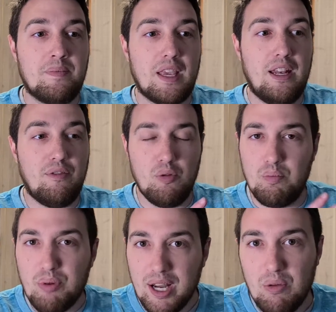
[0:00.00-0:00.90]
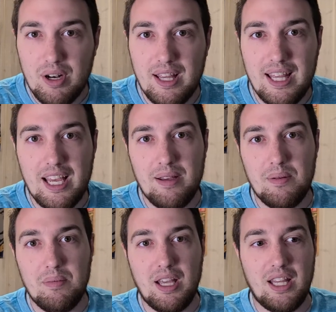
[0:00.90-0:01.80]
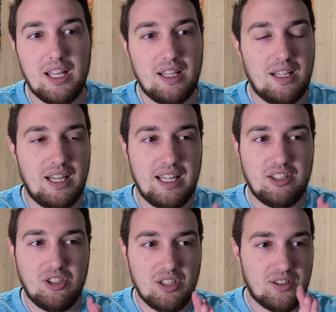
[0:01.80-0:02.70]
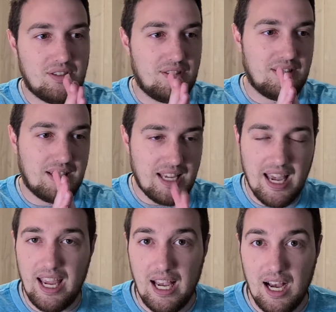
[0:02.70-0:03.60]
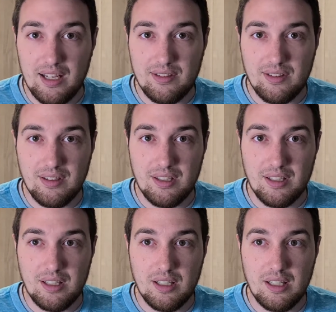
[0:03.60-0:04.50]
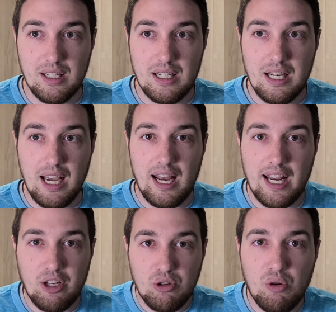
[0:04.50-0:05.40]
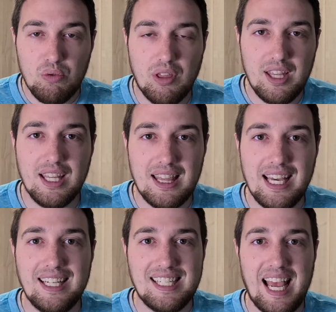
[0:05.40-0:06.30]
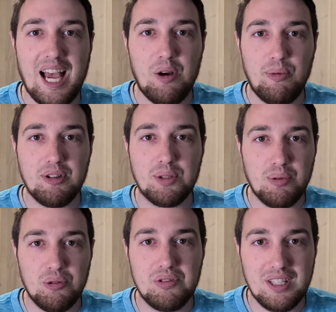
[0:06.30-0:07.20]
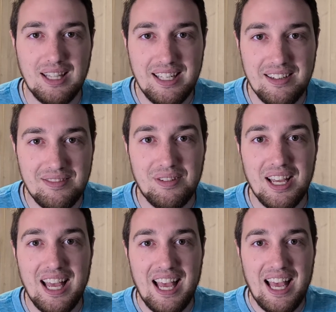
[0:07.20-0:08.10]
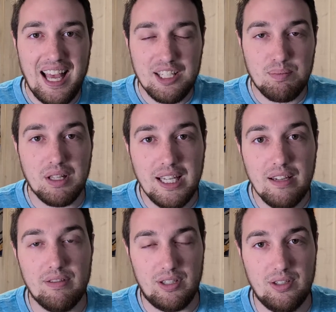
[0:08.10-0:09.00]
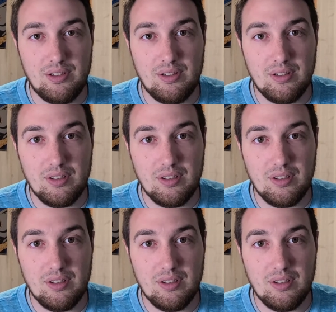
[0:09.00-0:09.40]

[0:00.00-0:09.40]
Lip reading: And if you break one of them, and then it's just chaos. And I don't think that's how we're supposed to live as believers.